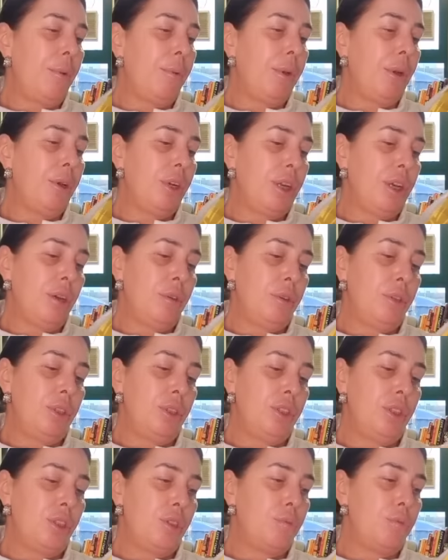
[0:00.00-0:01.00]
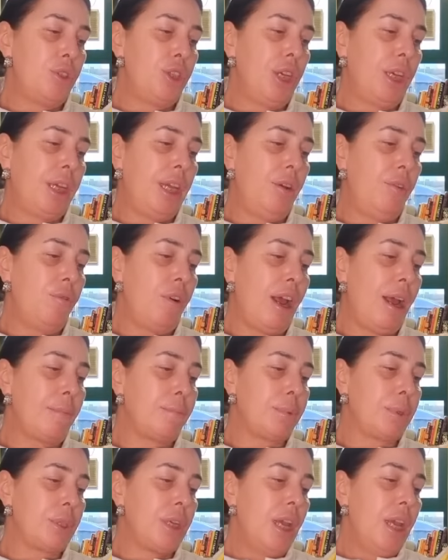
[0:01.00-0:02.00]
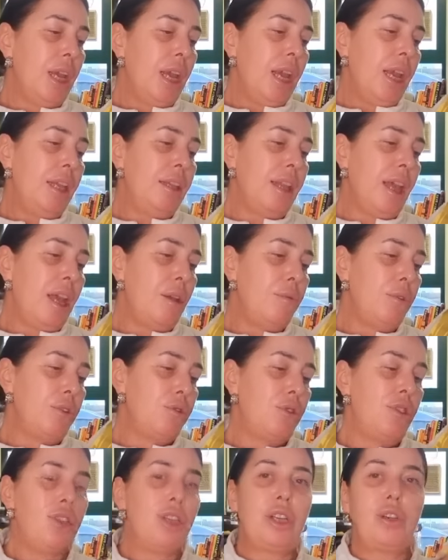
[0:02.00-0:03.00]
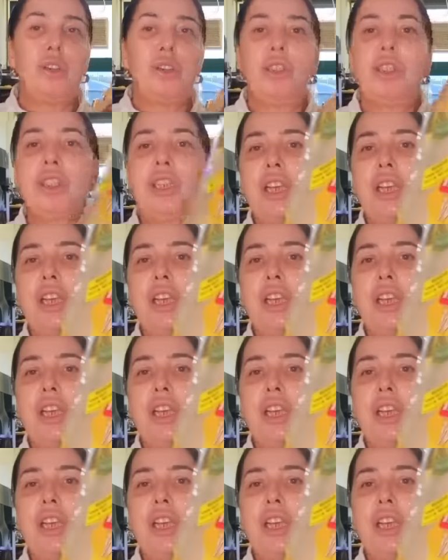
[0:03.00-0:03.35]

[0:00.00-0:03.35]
I'm gonna do some chicken wraps, and they was reduced to